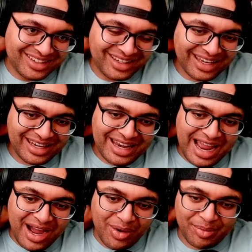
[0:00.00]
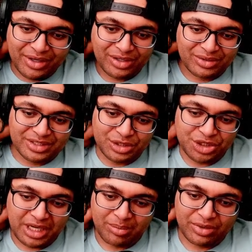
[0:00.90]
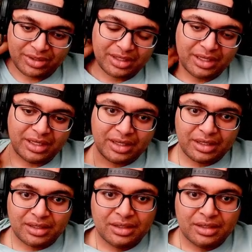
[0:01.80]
And now I'm gonna use the chamber thing.